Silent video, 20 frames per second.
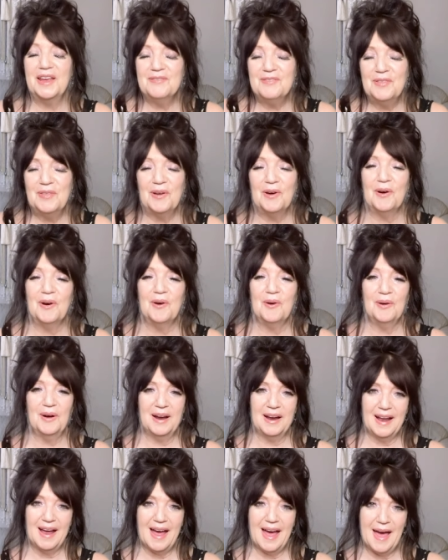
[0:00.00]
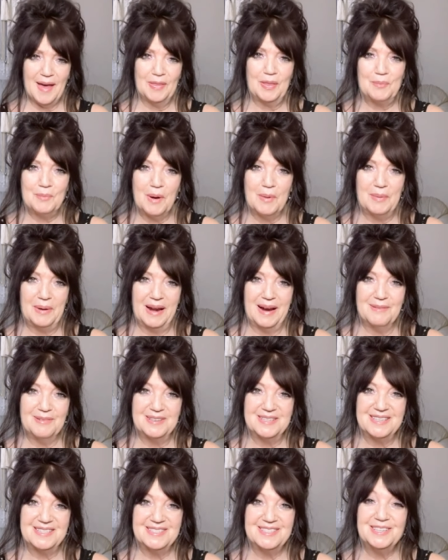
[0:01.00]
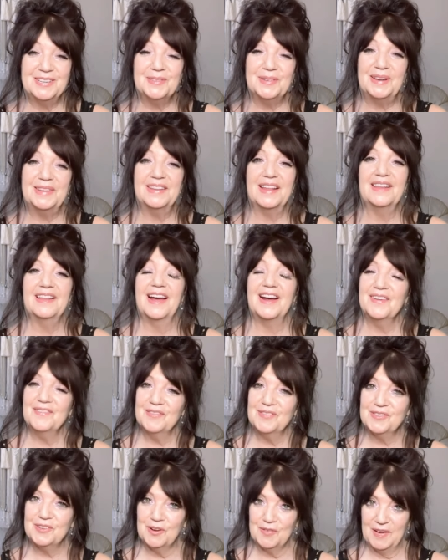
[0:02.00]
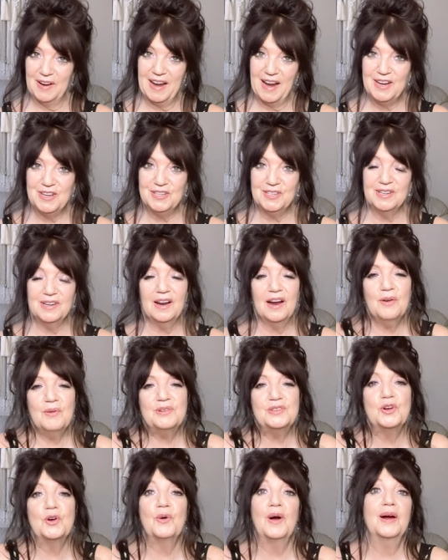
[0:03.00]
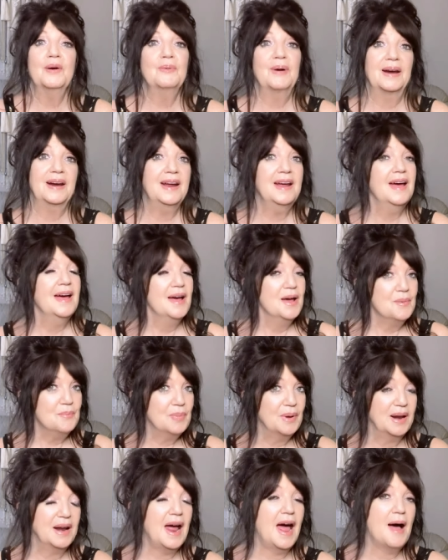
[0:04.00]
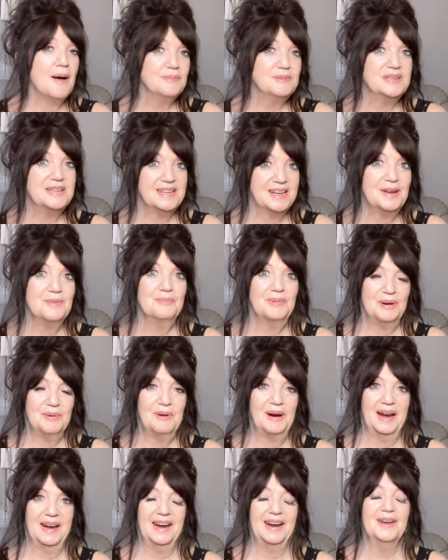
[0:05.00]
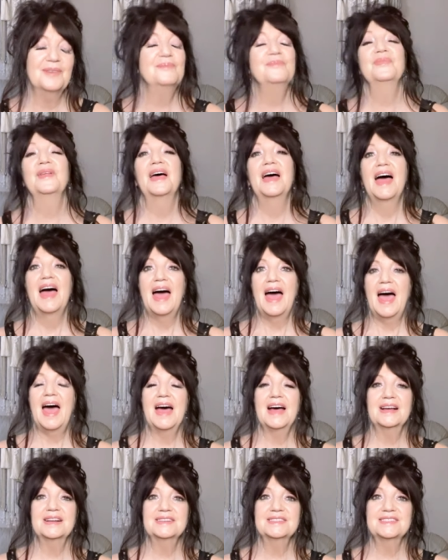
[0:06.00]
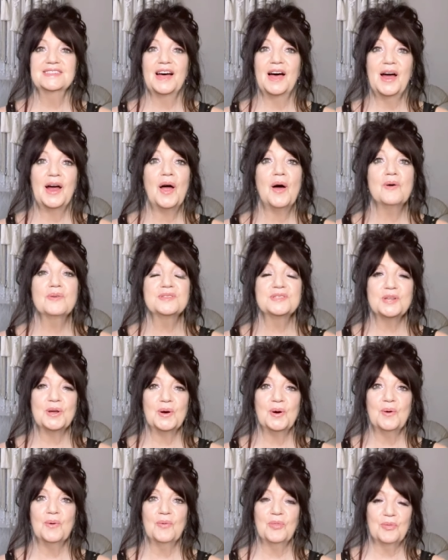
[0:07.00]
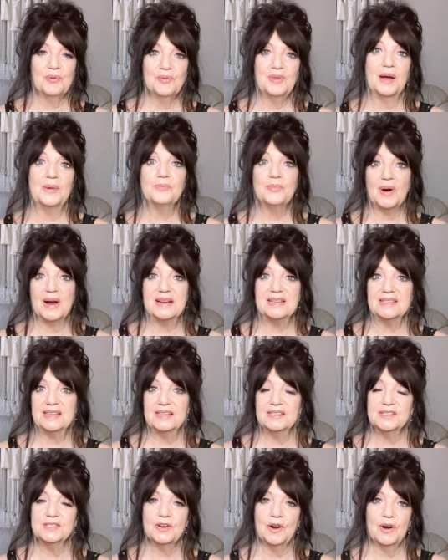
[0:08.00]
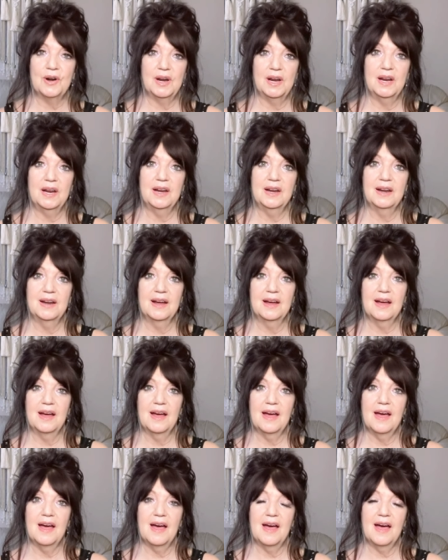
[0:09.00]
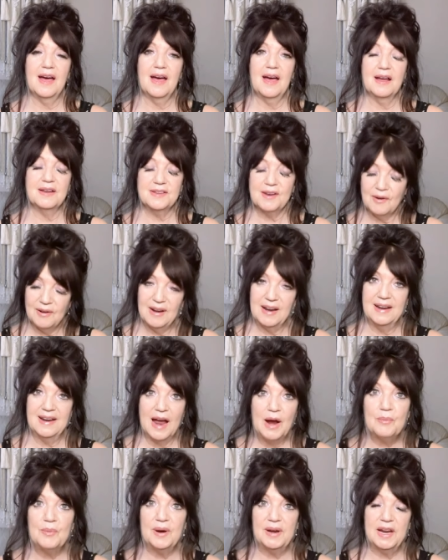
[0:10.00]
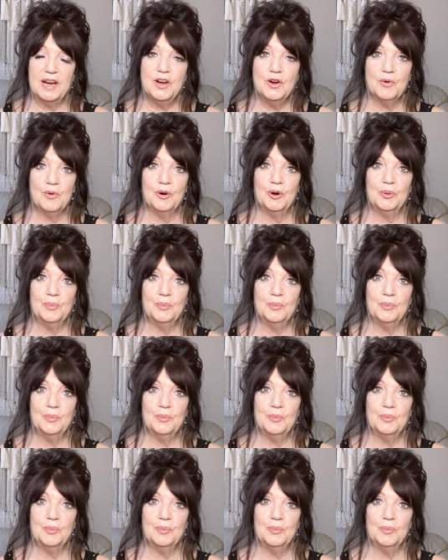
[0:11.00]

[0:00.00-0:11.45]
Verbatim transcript: Even though at the moment I was doing the life certification, I wasn't quite ready, but it helped to get me ready. And I also, through that process, starting, started a networking